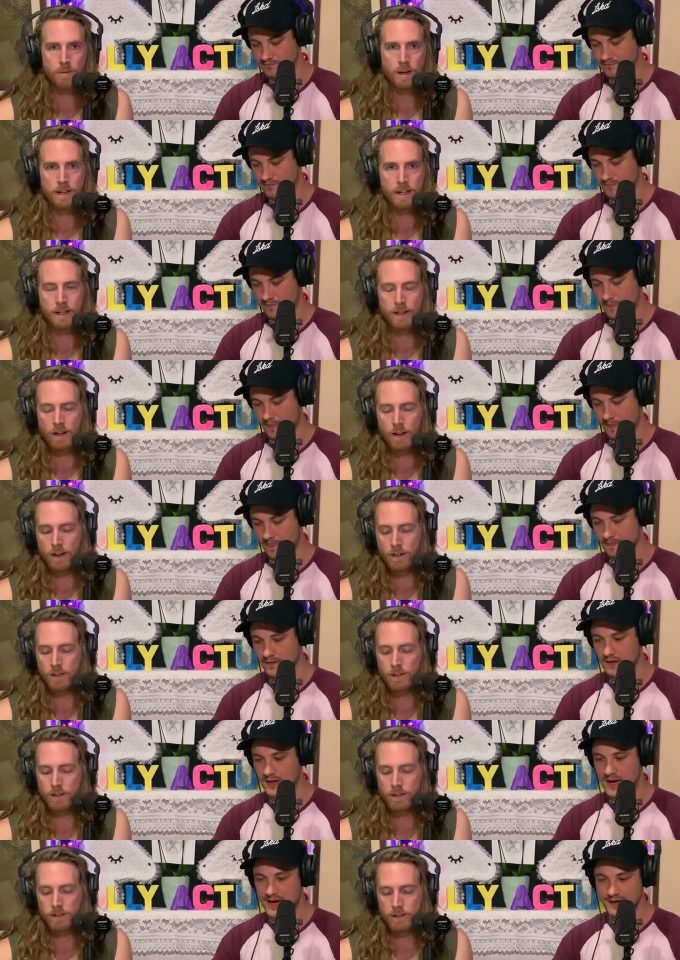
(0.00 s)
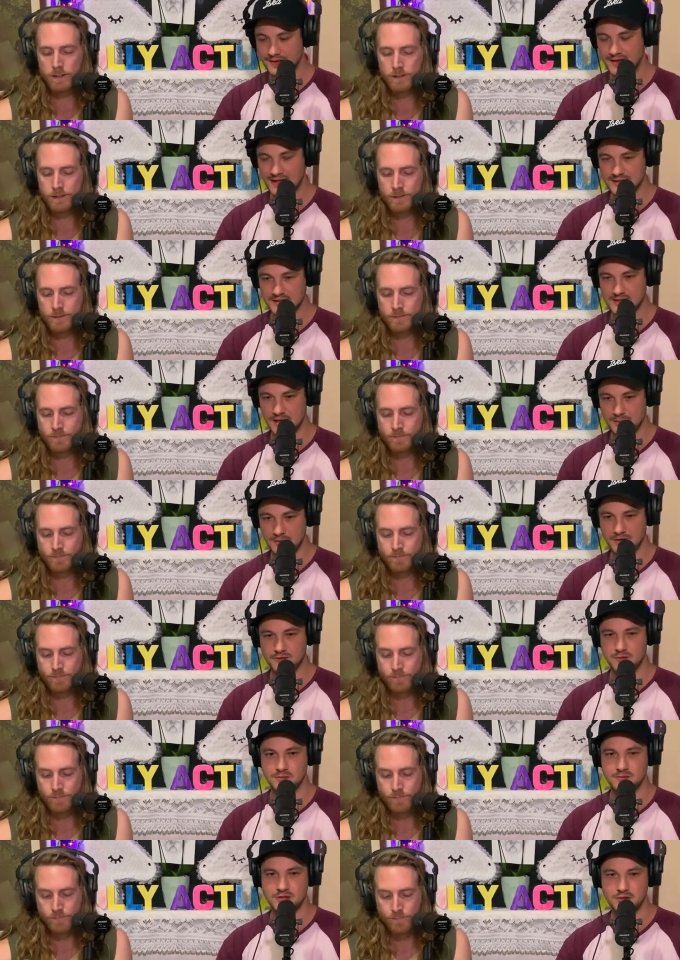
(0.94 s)
Speaker 1: way to go. And that's coming
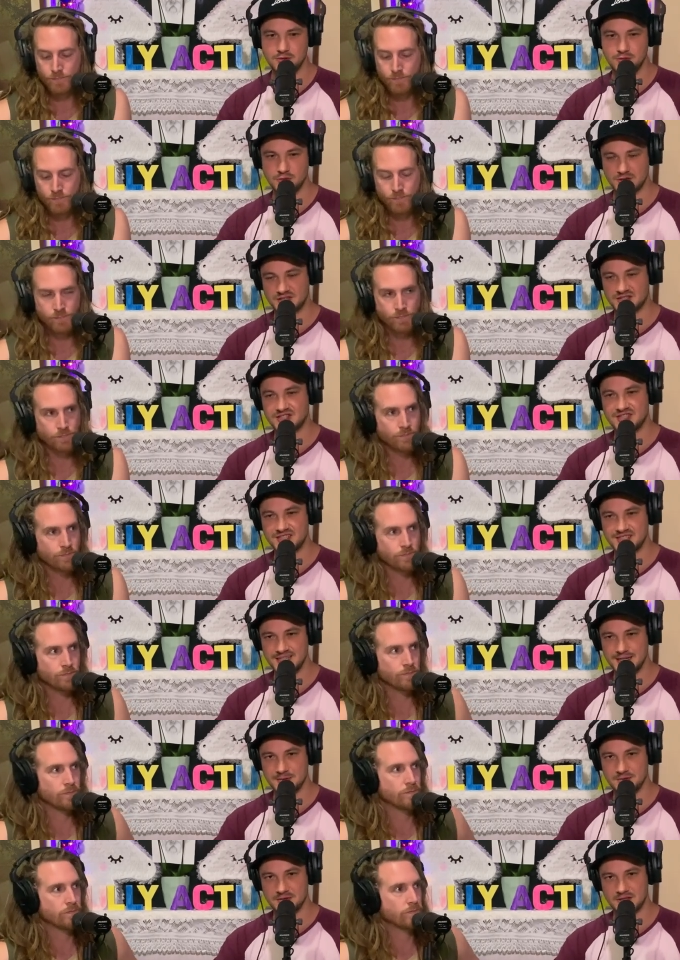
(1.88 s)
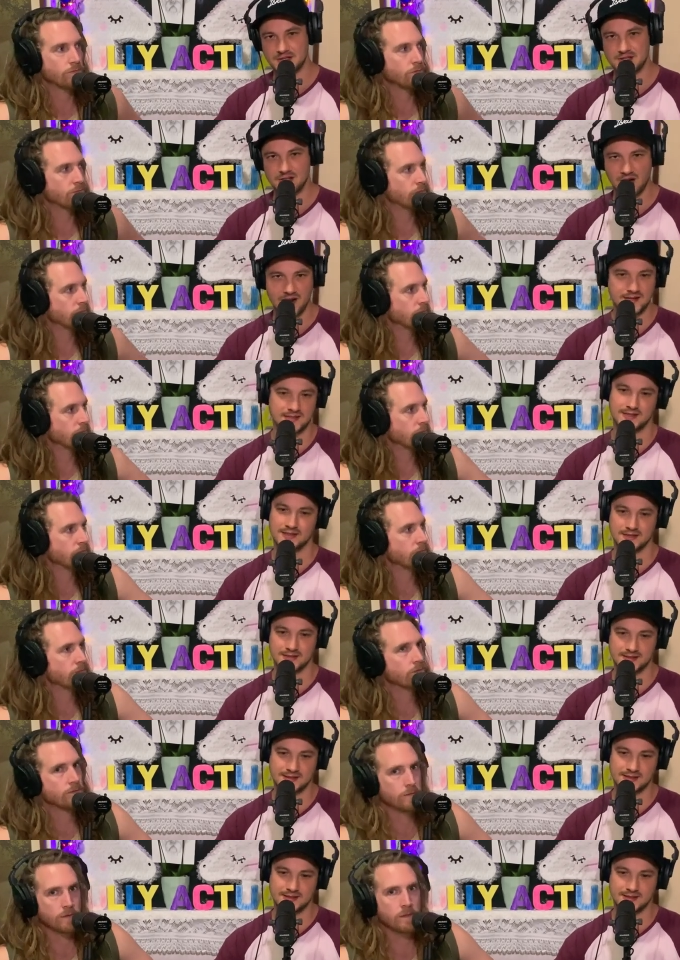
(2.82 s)
from two esteemed
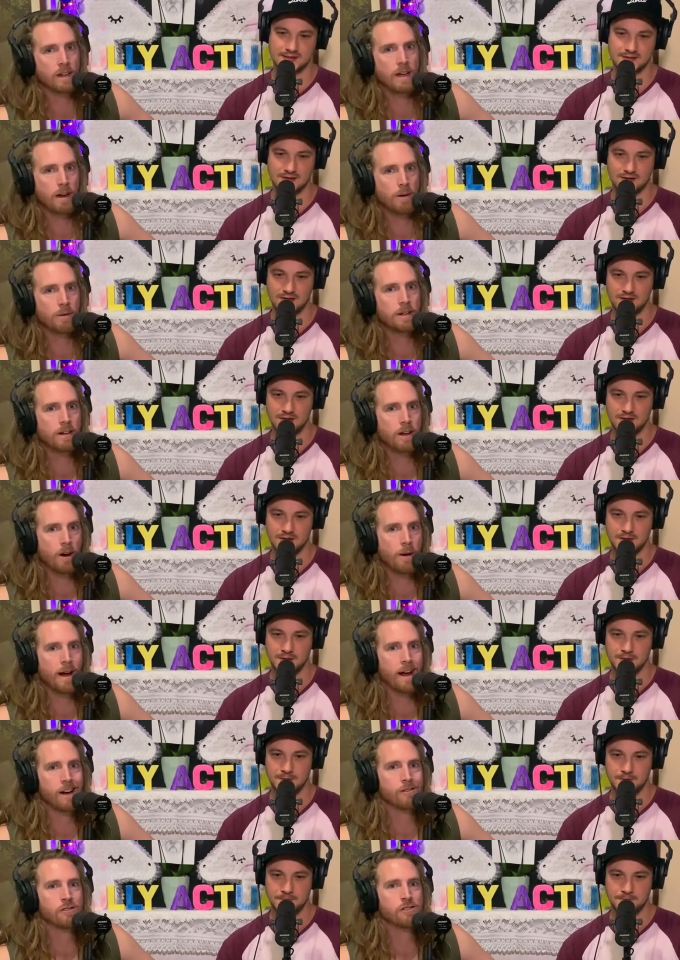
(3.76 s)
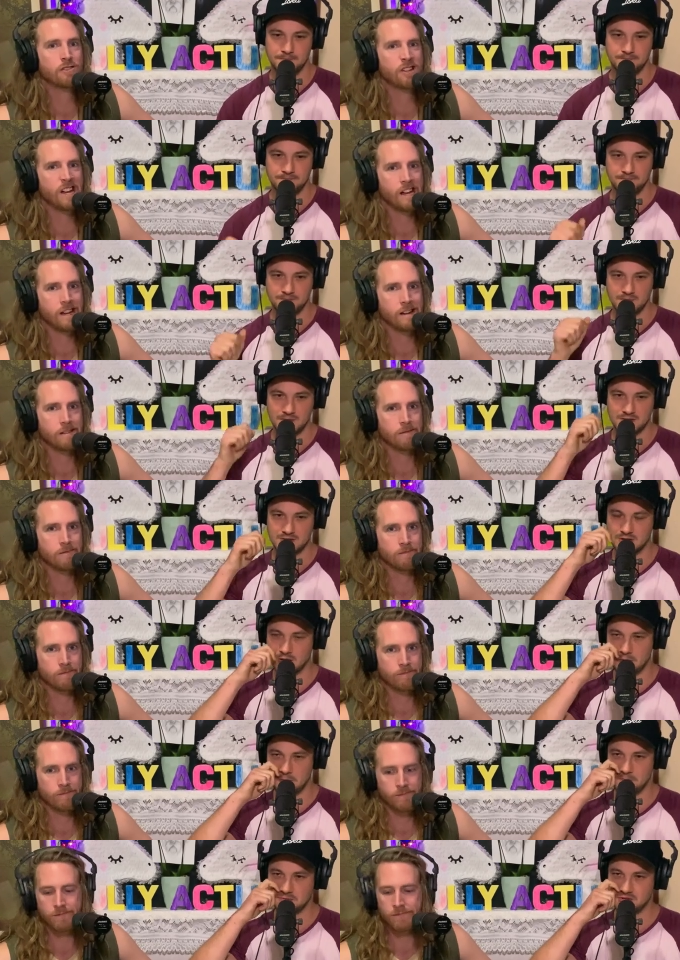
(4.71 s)
scientists.
Speaker 2: Yeah, we know our shit.
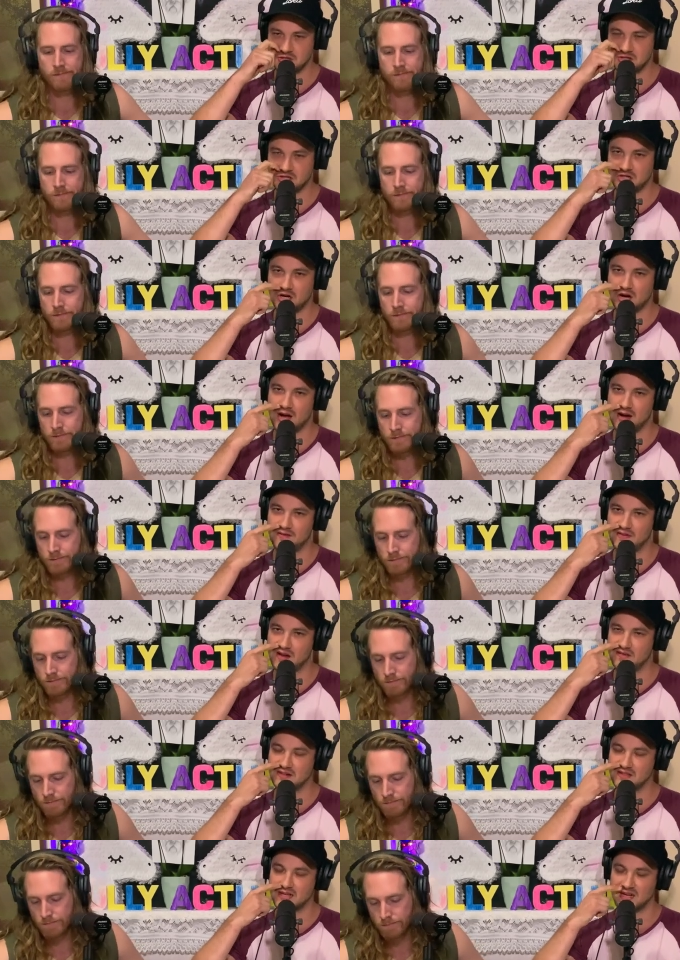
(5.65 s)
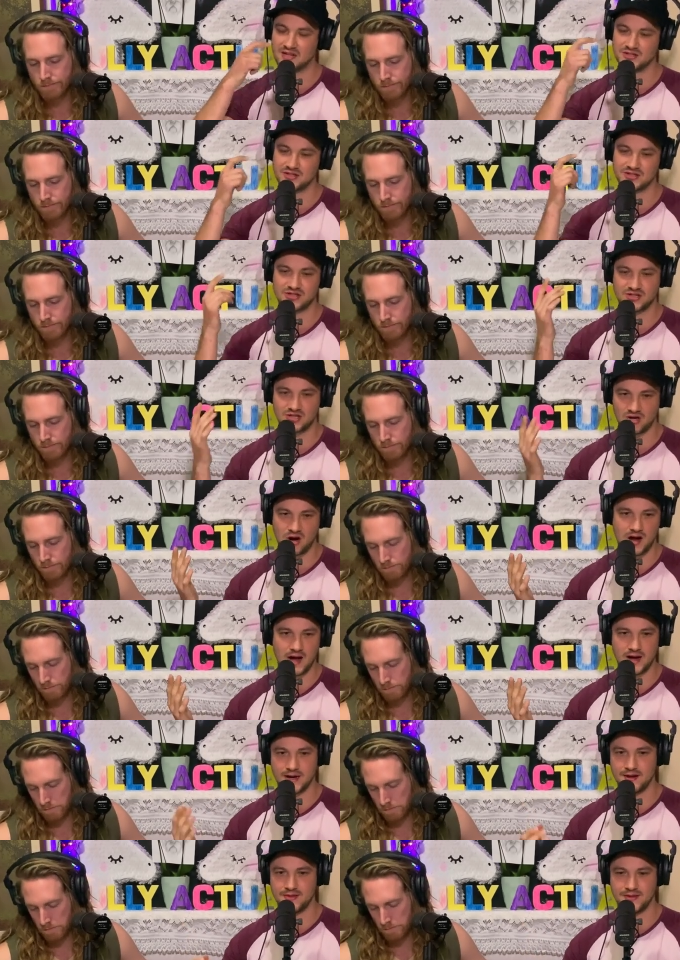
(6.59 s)
Speaker 1: So just try it. If you haven't done it, just
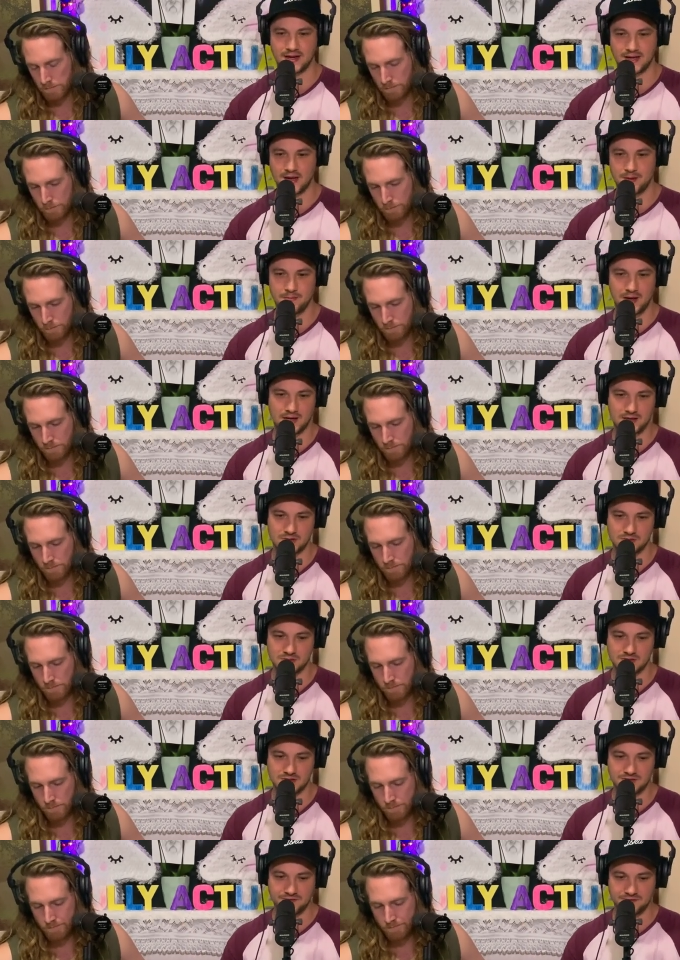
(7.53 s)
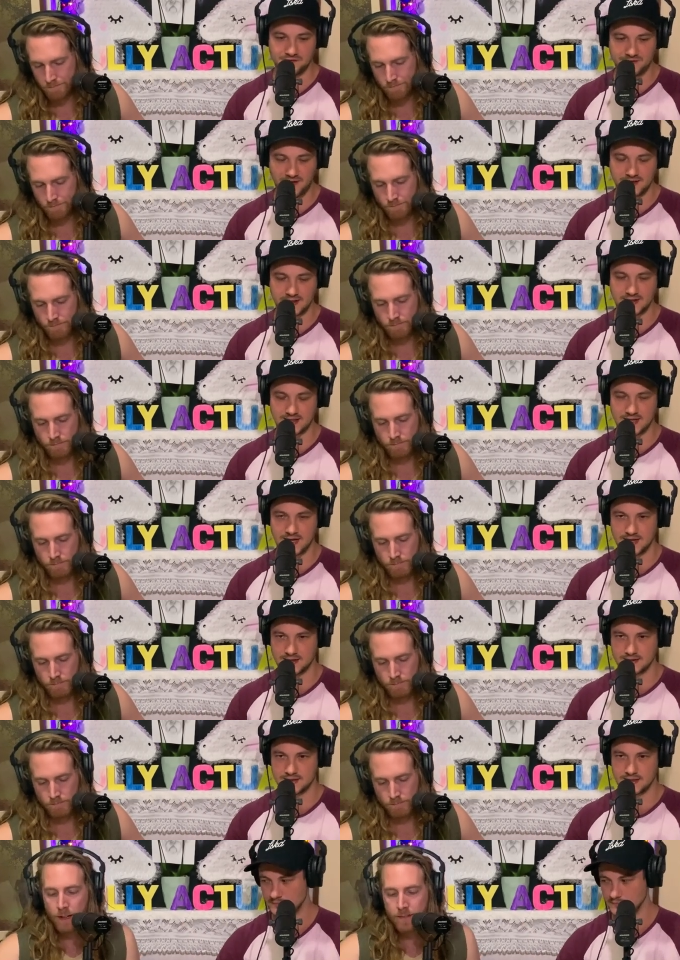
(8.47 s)
try it and then get back to us. You fucking
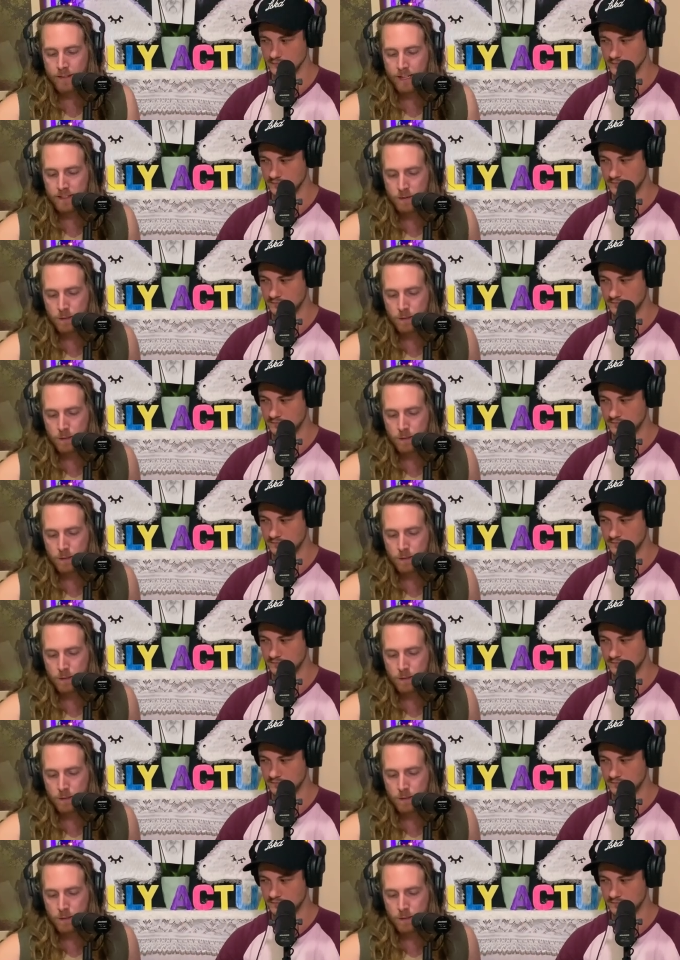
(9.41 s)
cunt.
Speaker 2: Next